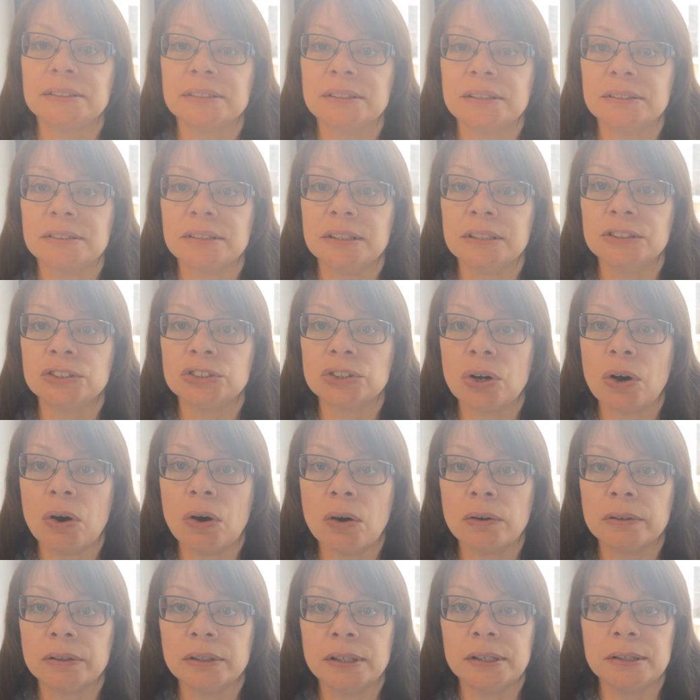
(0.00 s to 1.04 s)
that things
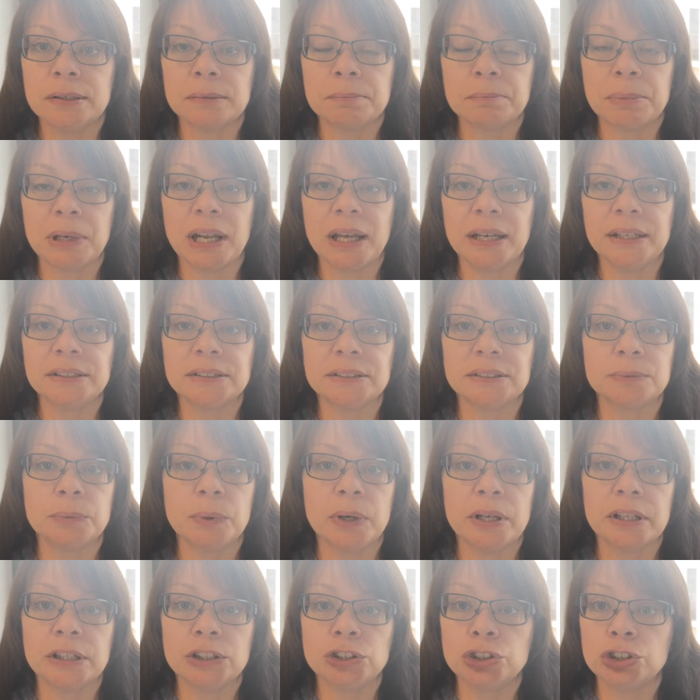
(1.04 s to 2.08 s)
aren't in place
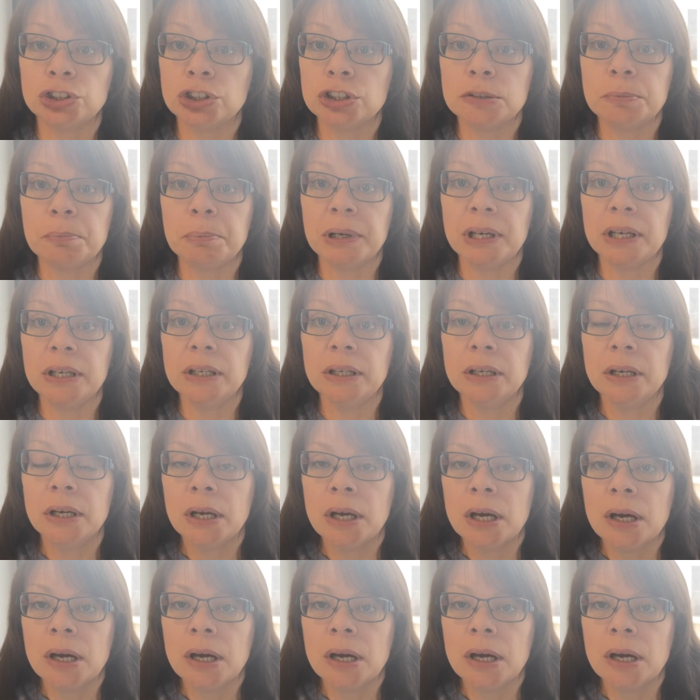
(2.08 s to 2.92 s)
where they should be.